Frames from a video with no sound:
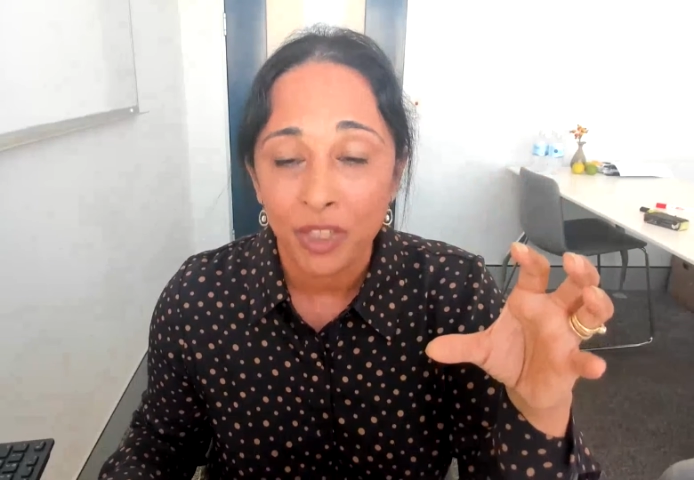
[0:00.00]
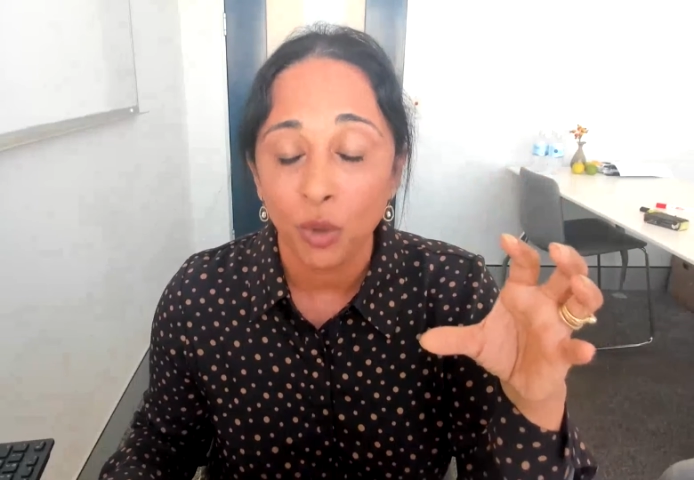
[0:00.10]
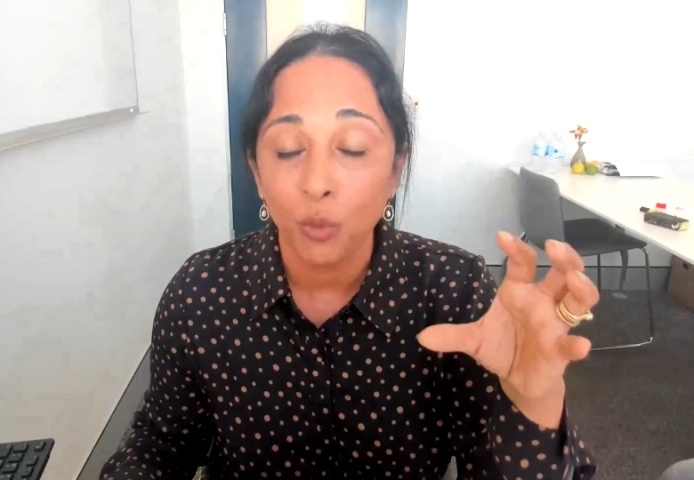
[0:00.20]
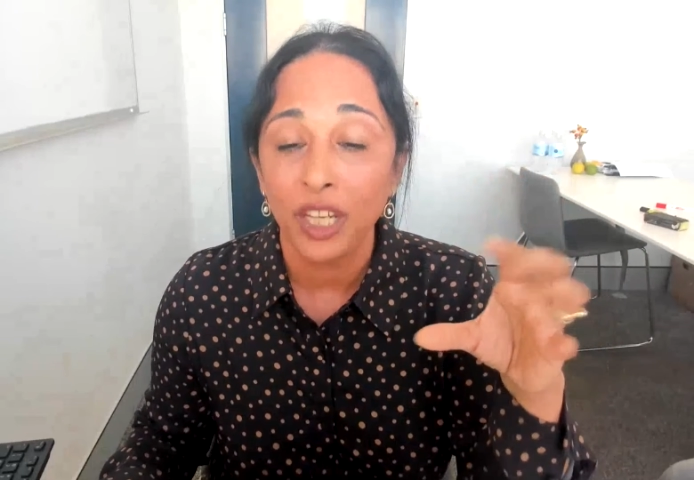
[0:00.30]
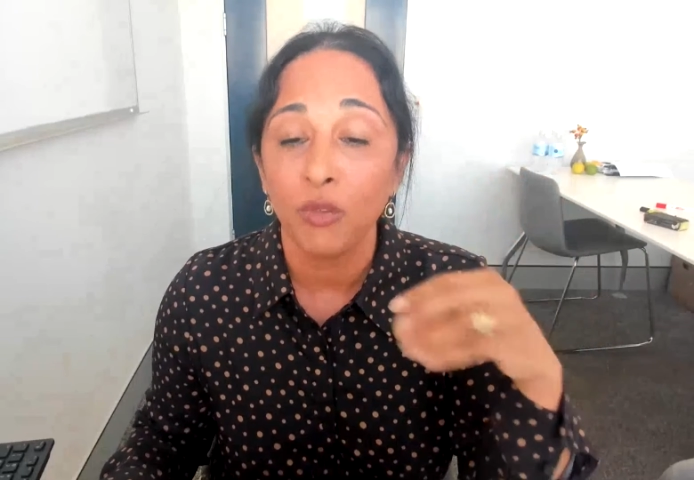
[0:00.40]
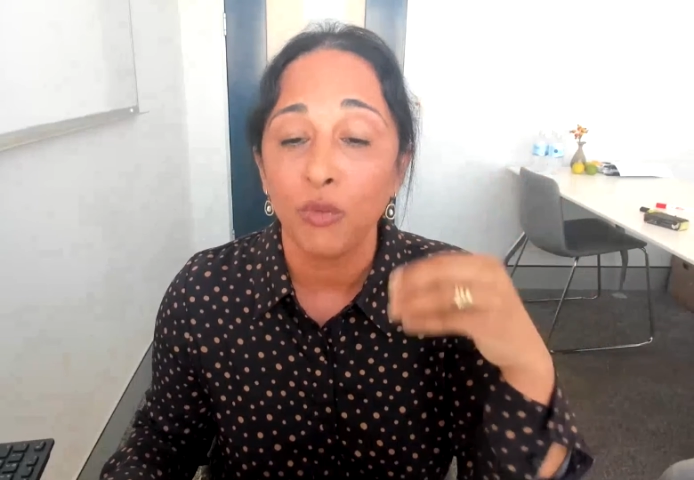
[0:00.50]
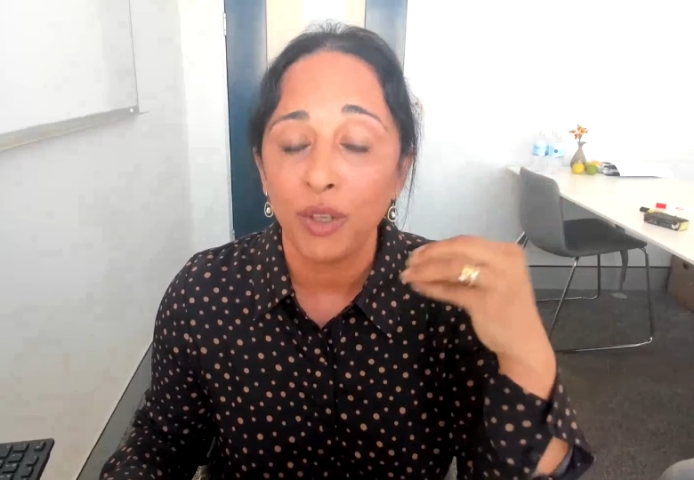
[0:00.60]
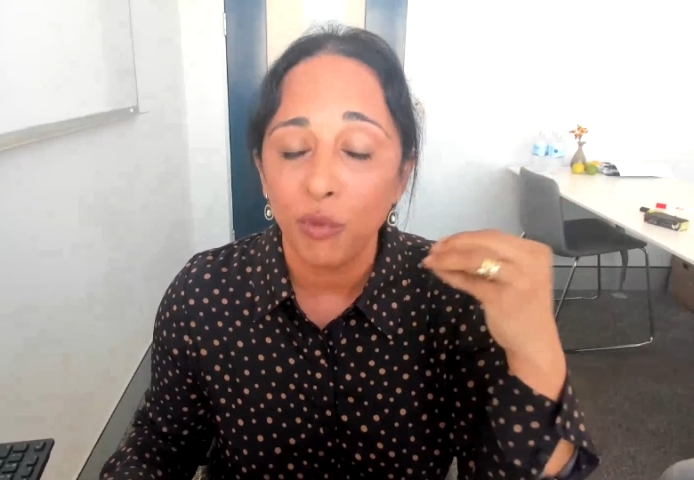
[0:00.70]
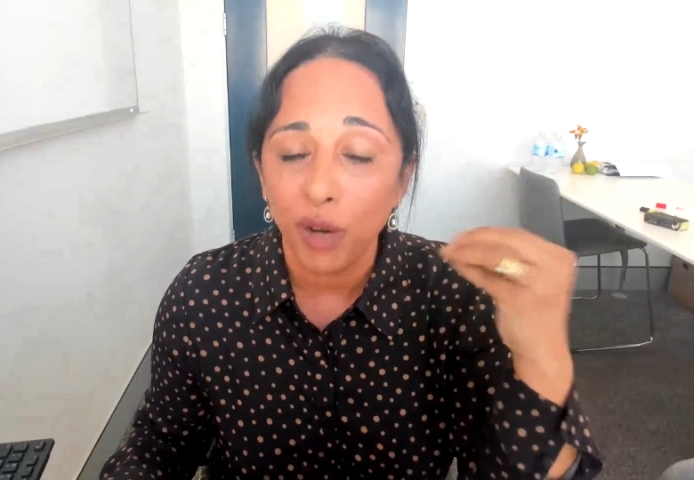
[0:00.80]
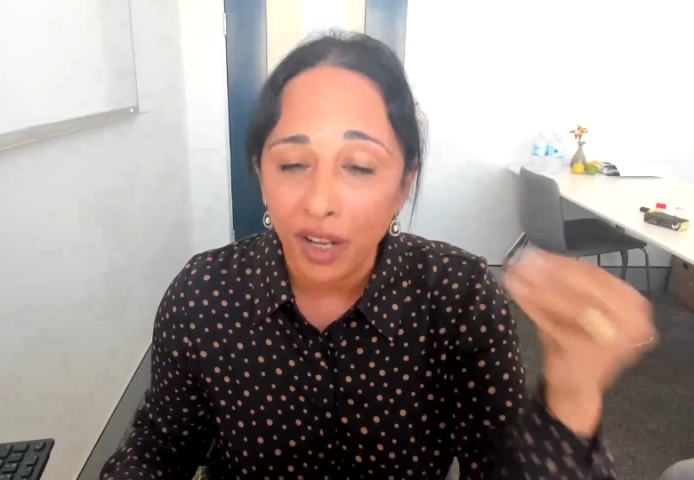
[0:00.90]
so we can
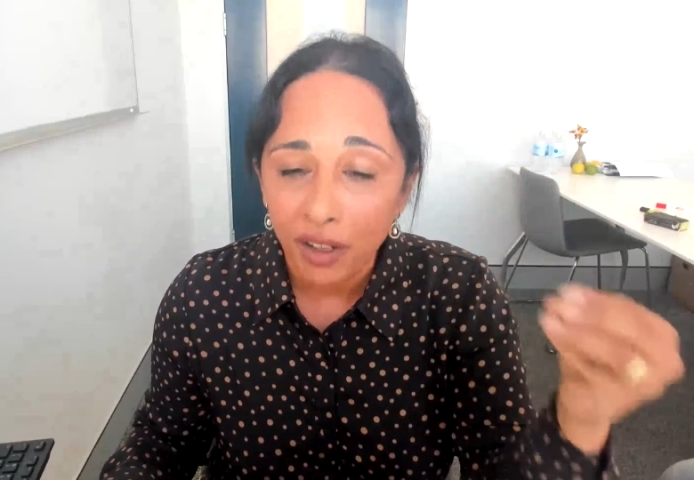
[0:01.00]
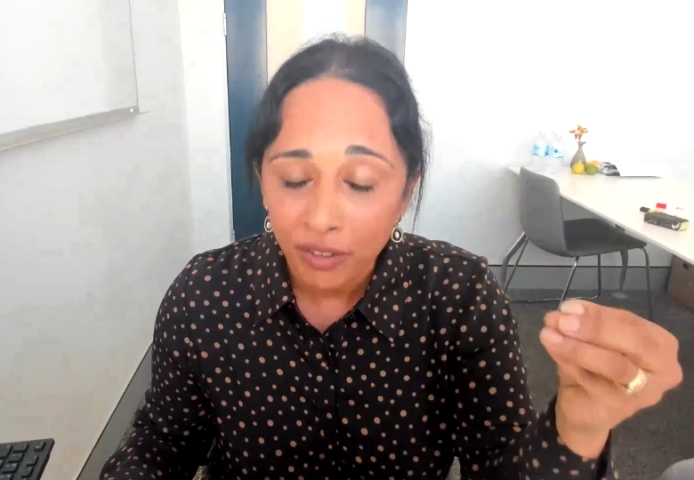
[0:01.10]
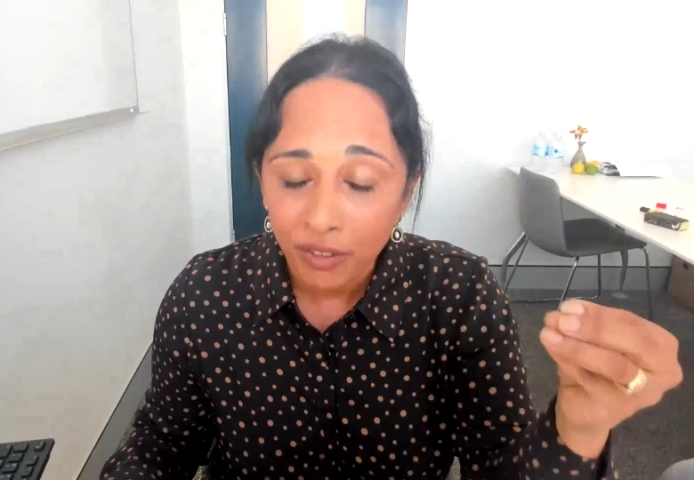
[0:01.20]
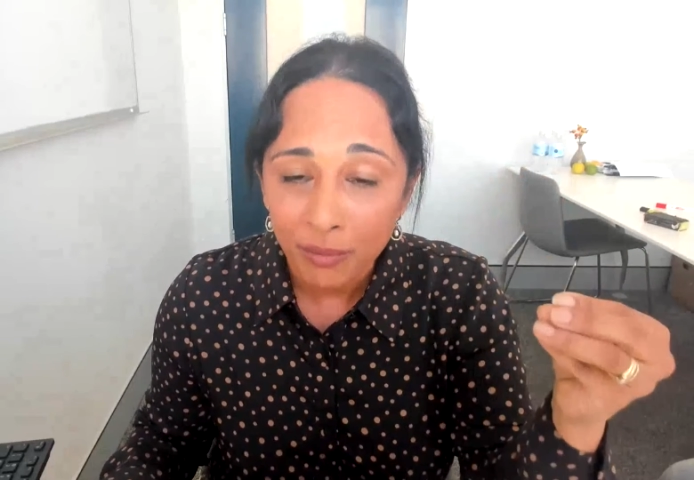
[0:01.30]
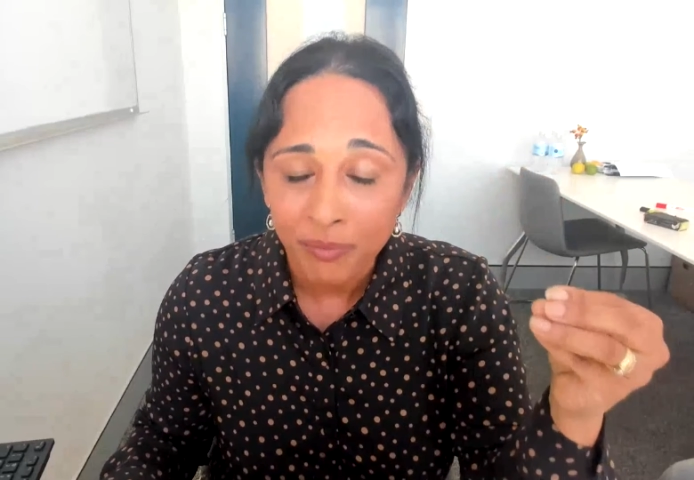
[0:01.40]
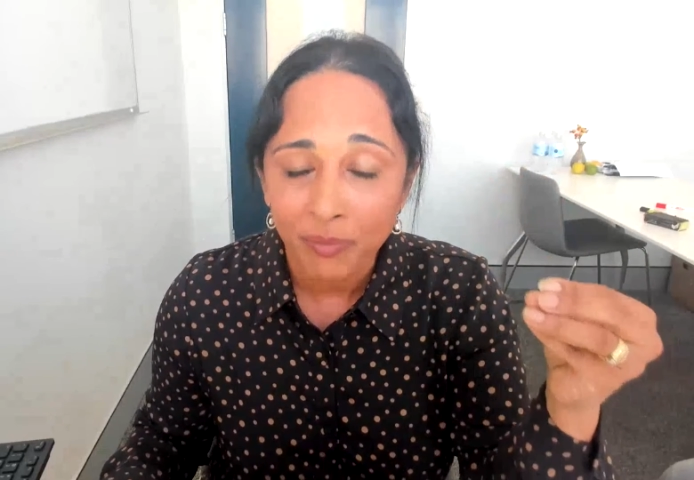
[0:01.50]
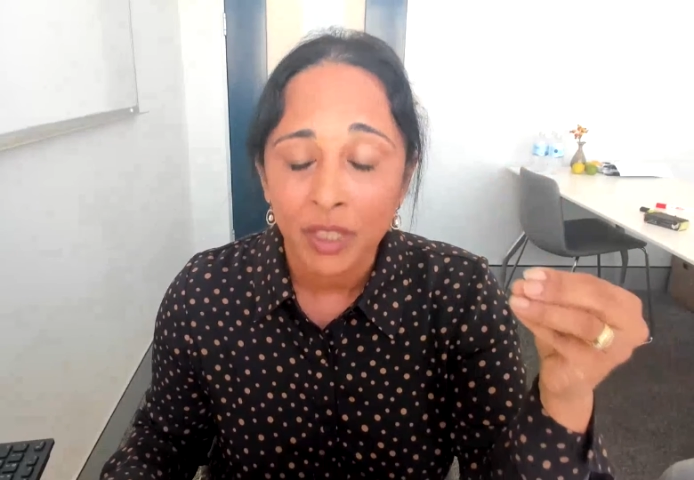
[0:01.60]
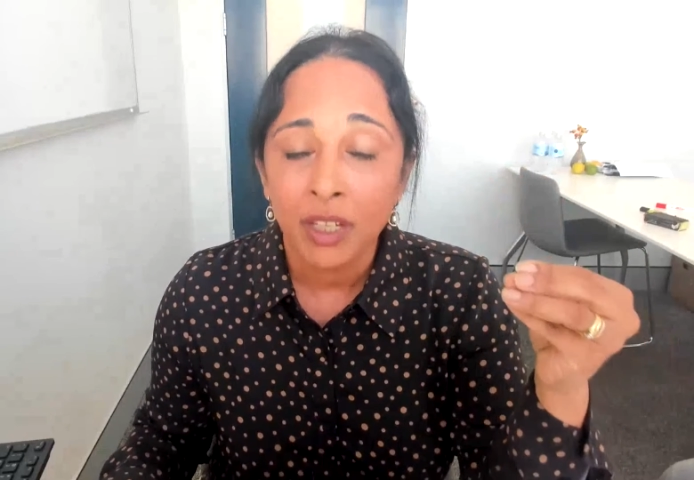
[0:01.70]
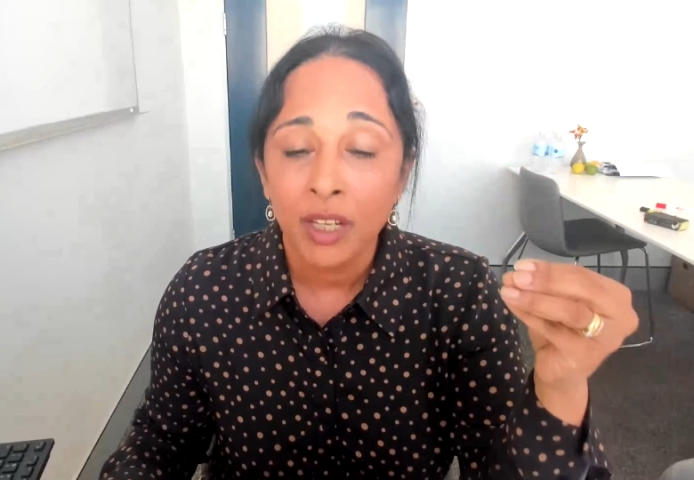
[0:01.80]
rewire them.